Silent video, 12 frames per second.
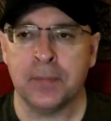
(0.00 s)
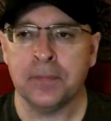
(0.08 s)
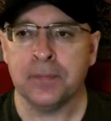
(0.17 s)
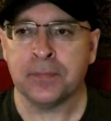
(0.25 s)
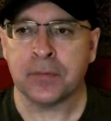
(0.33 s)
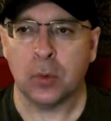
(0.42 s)

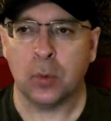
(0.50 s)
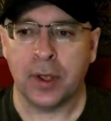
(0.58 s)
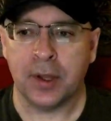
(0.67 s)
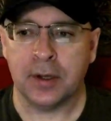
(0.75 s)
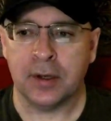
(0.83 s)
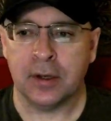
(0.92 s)
when
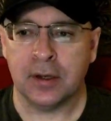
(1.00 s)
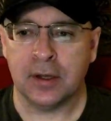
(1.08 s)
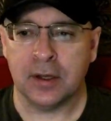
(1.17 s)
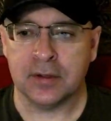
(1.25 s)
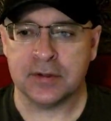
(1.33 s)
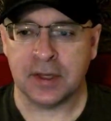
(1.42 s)
it's
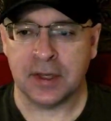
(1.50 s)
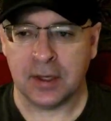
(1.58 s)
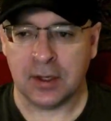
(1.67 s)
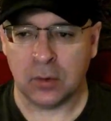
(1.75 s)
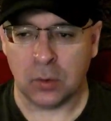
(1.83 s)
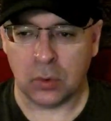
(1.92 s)
a
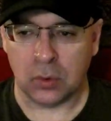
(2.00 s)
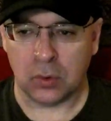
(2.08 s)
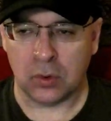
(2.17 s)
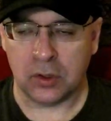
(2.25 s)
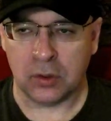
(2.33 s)
all